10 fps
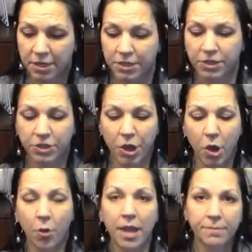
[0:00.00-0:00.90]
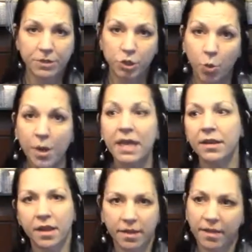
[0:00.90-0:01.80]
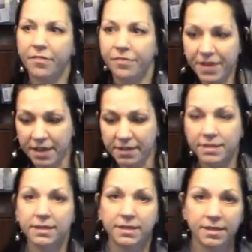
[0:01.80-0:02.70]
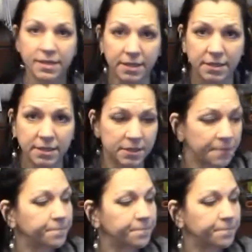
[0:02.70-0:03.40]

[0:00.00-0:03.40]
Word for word: So in between this and this,